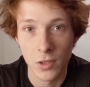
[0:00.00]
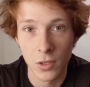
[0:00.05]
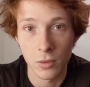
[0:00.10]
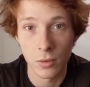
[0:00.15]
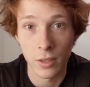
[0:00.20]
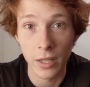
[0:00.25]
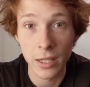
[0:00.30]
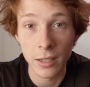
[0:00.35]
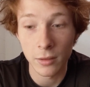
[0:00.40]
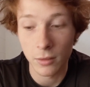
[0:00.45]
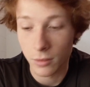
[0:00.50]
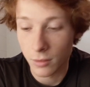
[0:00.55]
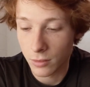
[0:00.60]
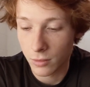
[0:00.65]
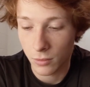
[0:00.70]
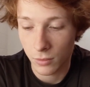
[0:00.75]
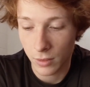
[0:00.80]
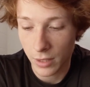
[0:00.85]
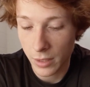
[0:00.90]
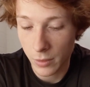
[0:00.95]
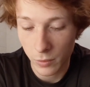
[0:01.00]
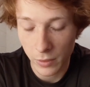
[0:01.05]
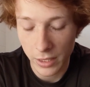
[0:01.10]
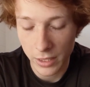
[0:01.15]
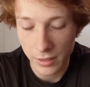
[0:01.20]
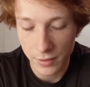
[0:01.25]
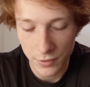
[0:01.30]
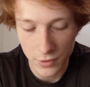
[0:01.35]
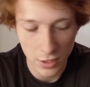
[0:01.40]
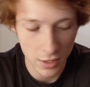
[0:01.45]
great great
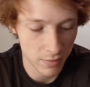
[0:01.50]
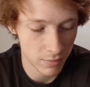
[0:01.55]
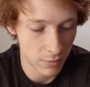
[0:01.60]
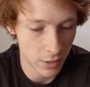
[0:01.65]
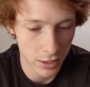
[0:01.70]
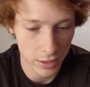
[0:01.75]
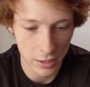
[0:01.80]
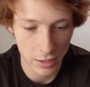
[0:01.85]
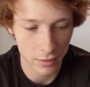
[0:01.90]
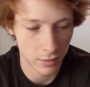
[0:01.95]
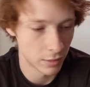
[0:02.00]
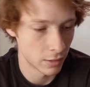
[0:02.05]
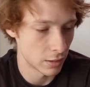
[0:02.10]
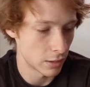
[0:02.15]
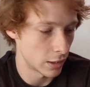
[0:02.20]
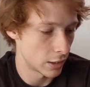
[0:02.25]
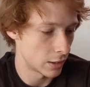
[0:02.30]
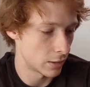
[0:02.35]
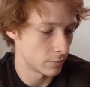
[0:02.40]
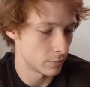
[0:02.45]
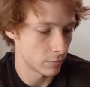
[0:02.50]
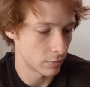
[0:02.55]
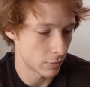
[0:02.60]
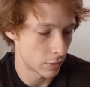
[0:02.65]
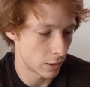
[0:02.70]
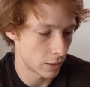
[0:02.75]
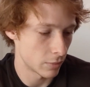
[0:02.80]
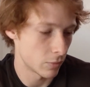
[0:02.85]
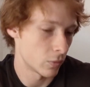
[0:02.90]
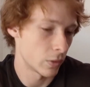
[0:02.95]
way to save money um,
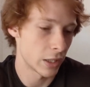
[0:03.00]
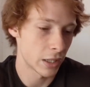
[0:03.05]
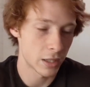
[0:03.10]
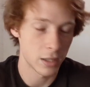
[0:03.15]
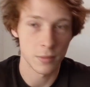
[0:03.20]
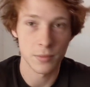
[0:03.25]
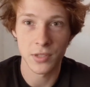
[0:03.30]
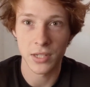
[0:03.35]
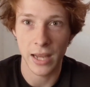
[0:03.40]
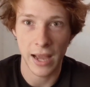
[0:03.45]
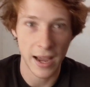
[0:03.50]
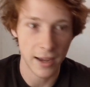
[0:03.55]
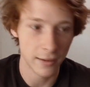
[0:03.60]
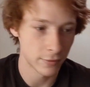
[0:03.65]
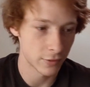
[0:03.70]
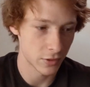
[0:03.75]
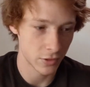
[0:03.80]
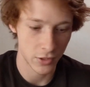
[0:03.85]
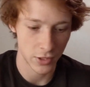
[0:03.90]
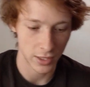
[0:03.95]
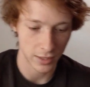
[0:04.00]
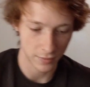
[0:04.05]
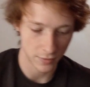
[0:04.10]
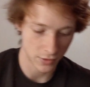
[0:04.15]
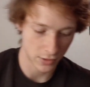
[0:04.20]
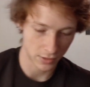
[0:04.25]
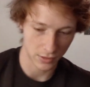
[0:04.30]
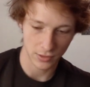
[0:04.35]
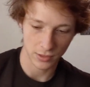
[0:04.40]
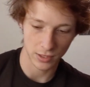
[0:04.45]
uh, when it comes to aftershaves and